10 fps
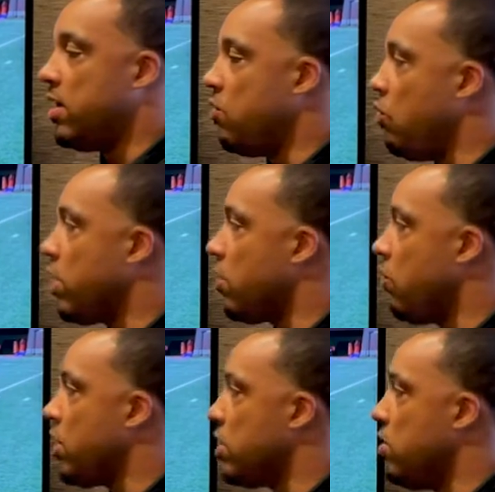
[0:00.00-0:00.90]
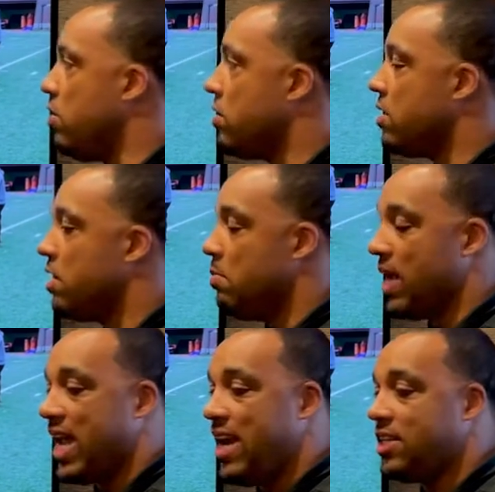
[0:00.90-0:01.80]
working on the
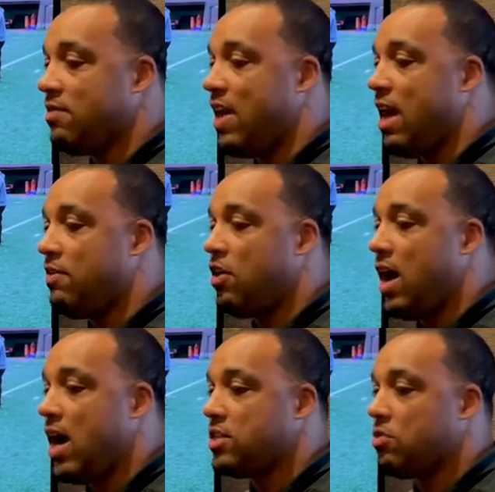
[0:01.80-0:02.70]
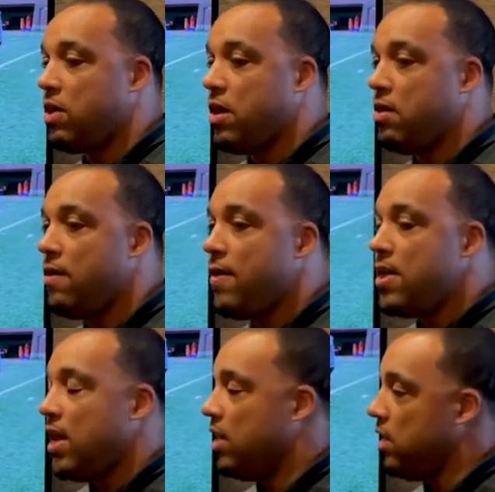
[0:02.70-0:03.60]
mechanics of having our eyes around,
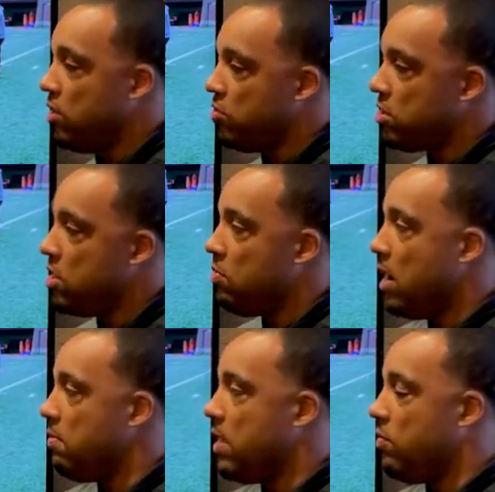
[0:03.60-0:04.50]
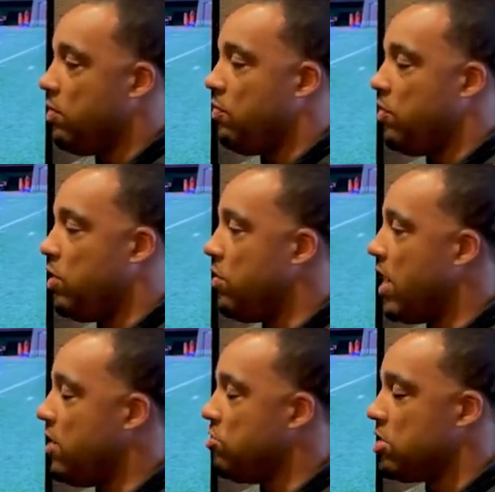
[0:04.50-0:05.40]
and then you'll see what I mean.
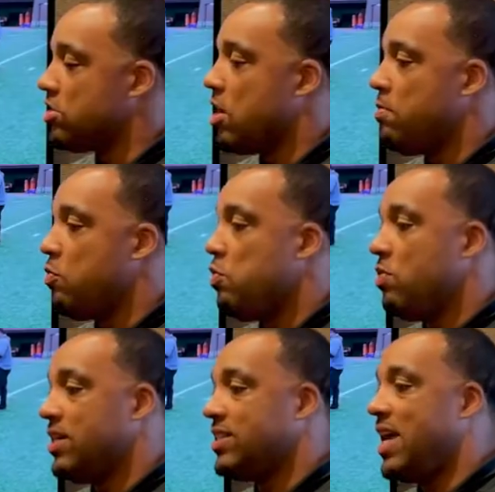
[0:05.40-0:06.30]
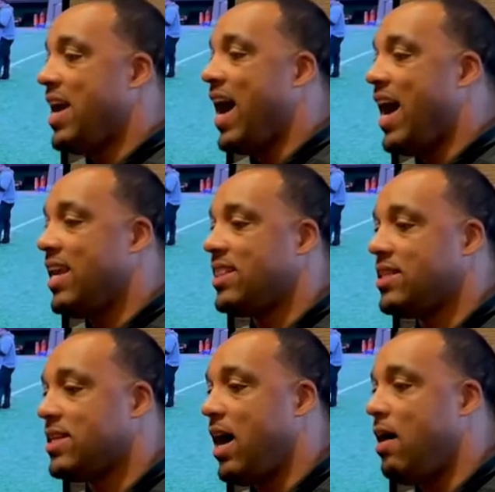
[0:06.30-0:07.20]
I use the term, we want to stay hot at the
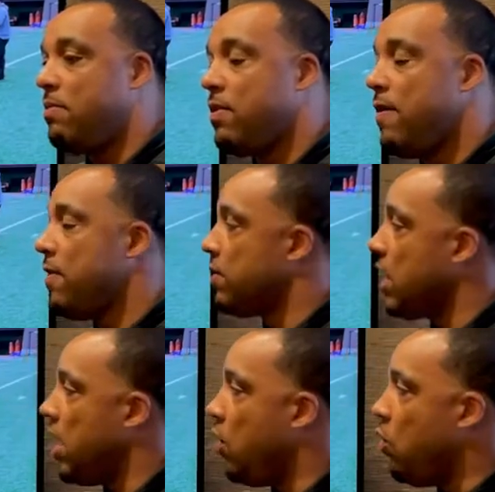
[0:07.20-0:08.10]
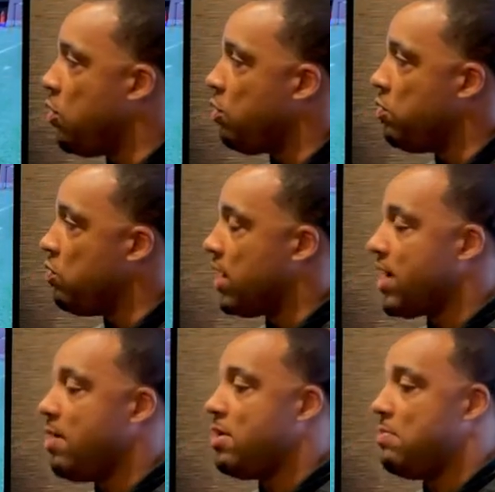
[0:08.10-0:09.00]
top, okay, or we want to
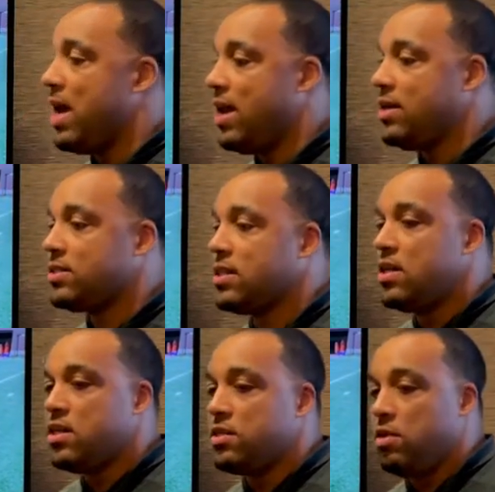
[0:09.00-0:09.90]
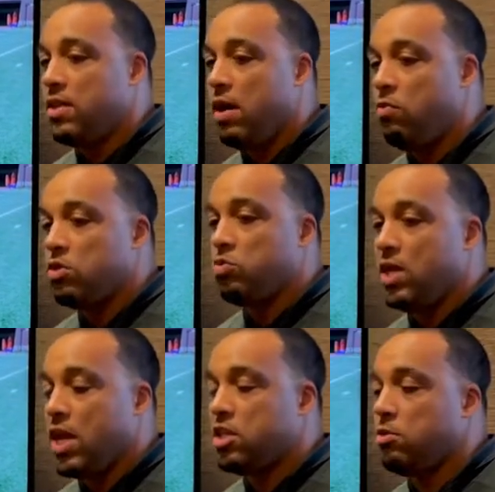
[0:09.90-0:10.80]
come to balance so that once we
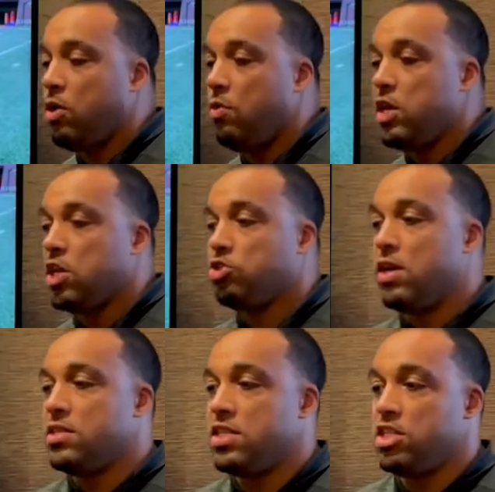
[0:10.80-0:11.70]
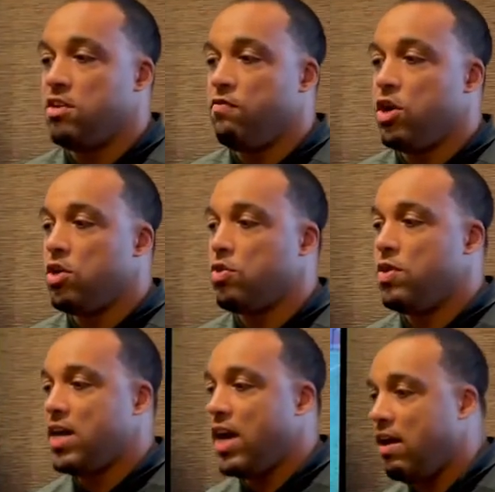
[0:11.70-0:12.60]
catch the ball, we can transition vertical
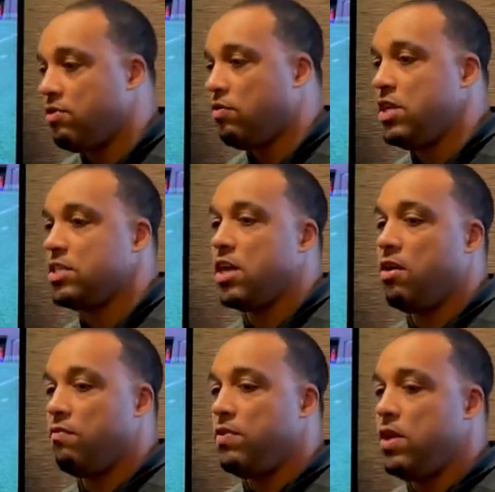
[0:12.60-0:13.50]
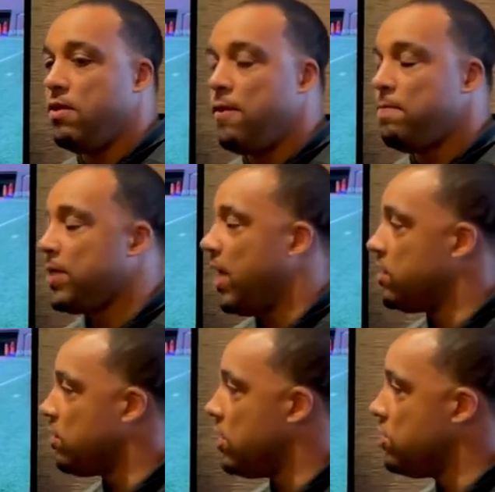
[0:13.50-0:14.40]
and not have to reset our feet, okay?
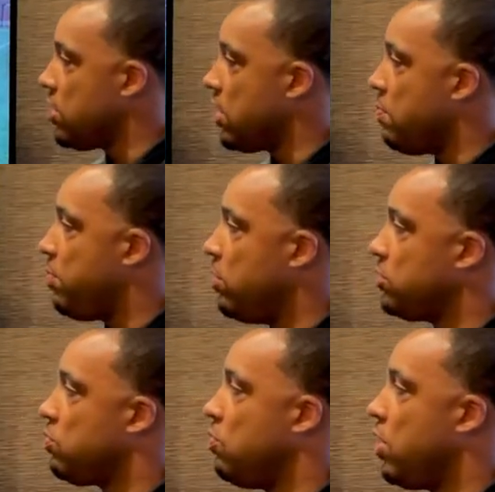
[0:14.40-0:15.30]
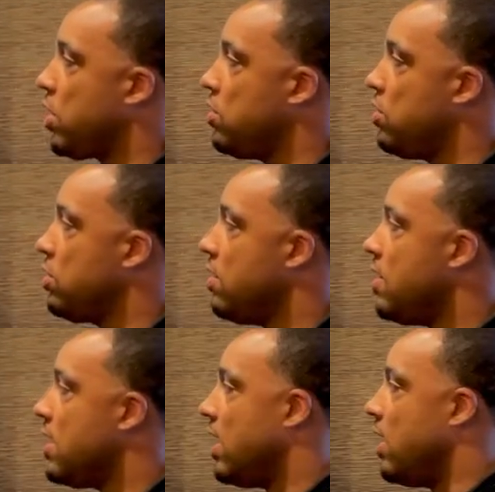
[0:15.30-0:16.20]
And so these are the components we're working on.
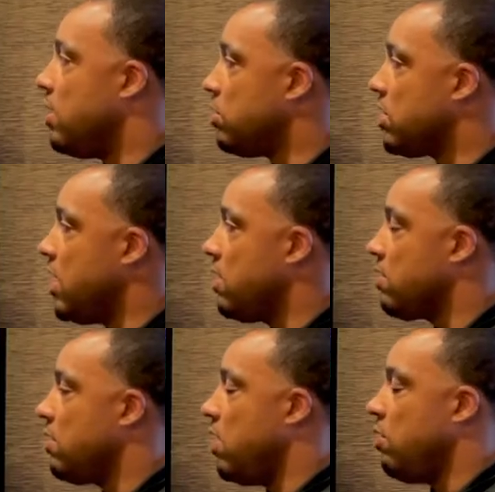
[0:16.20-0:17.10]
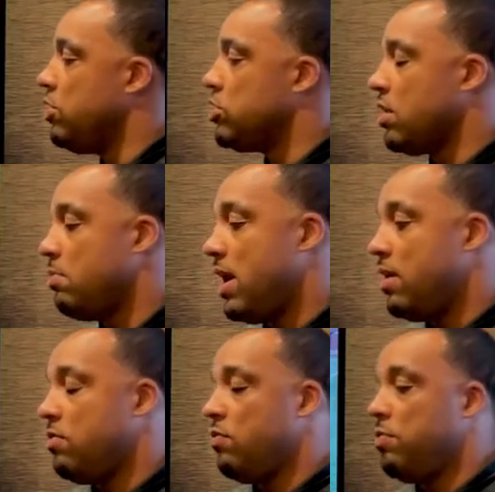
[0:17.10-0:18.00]
Other thing, we talked about
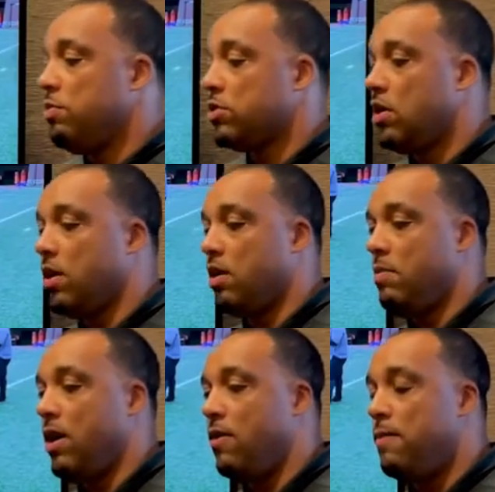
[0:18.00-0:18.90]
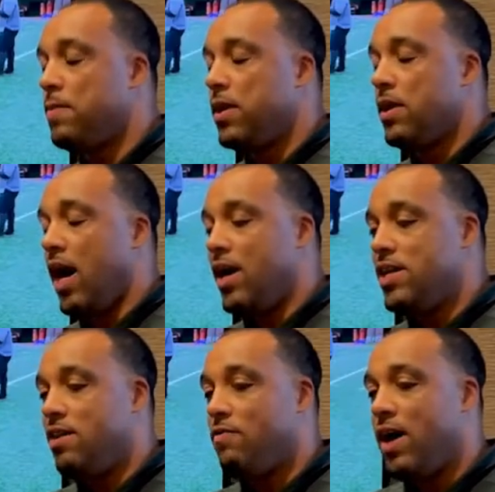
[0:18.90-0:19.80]
it when we were talking about
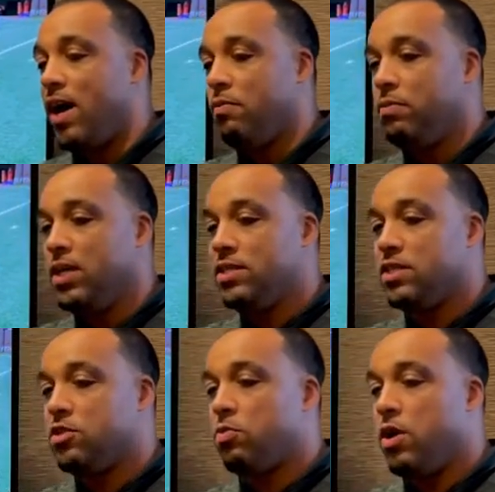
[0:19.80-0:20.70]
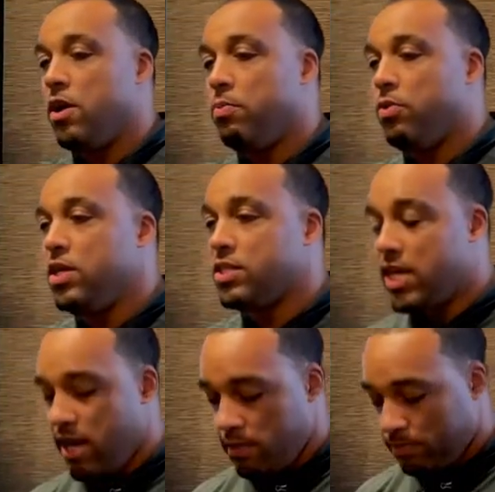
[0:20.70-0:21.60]
identifying blitzes
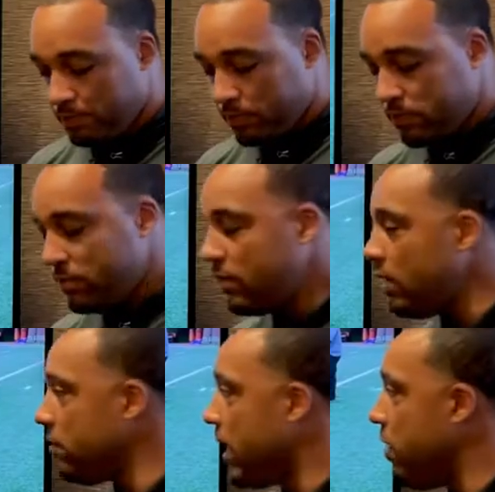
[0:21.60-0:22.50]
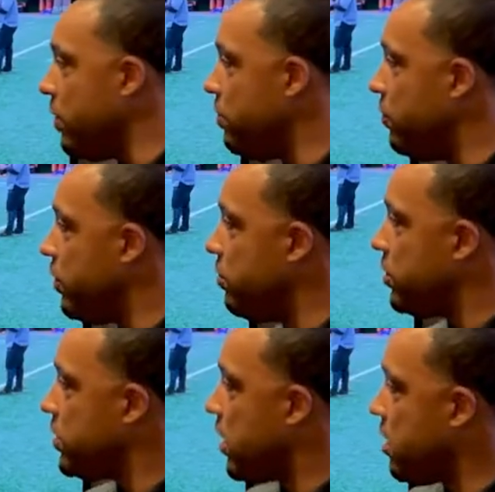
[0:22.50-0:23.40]
pre-snap, okay, we
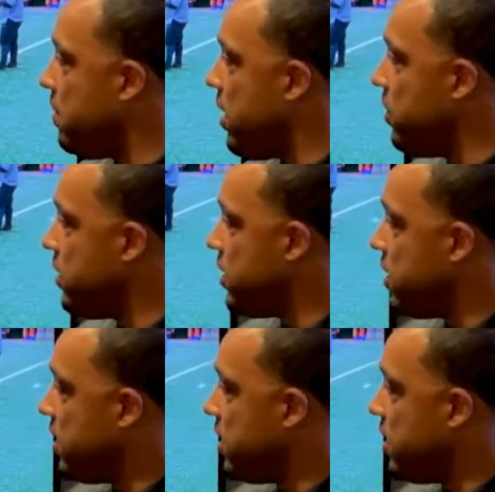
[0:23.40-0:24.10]
were talking about